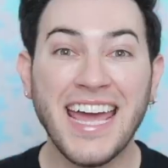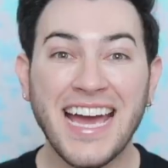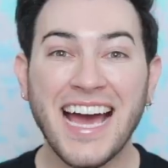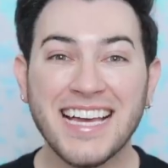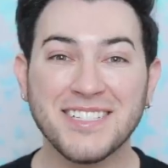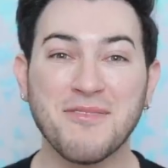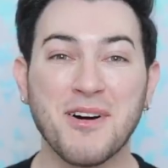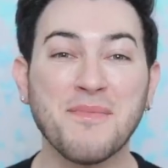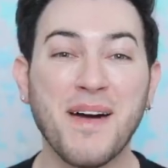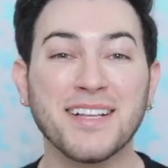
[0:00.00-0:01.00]
Hey guys,
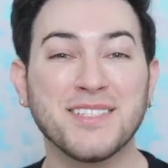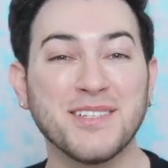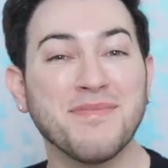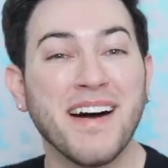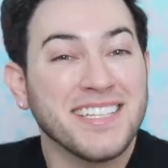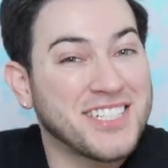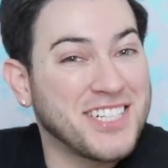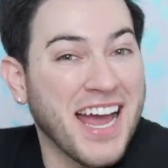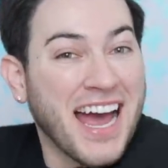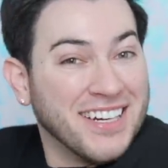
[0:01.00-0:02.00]
welcome back to my
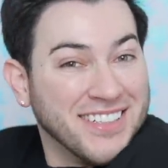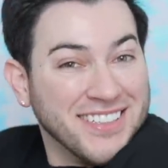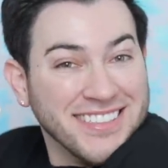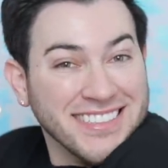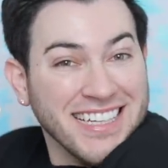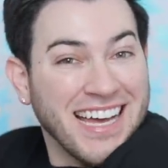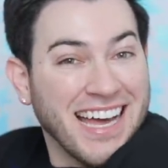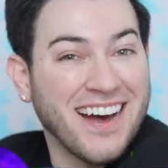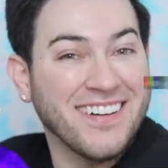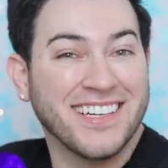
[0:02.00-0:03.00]
channel.
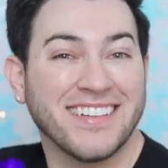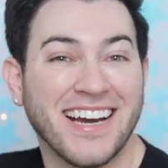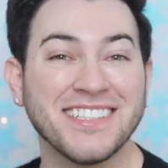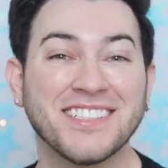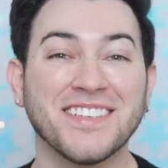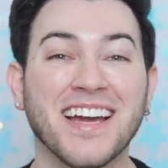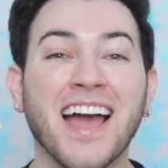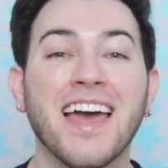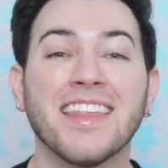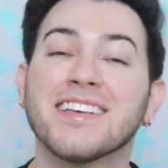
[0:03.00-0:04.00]
How are you guys doing
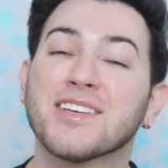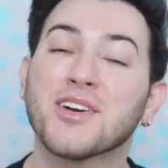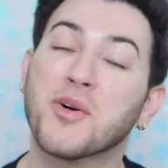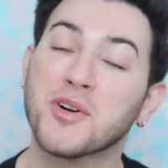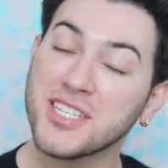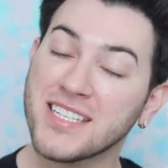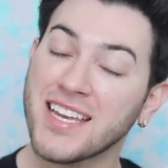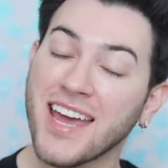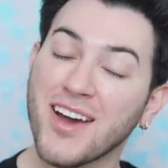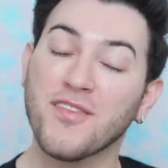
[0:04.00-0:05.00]
this gorgeous
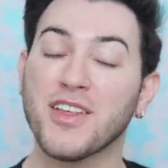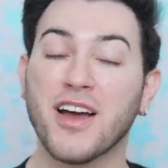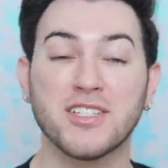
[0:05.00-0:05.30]
day? Hopefully you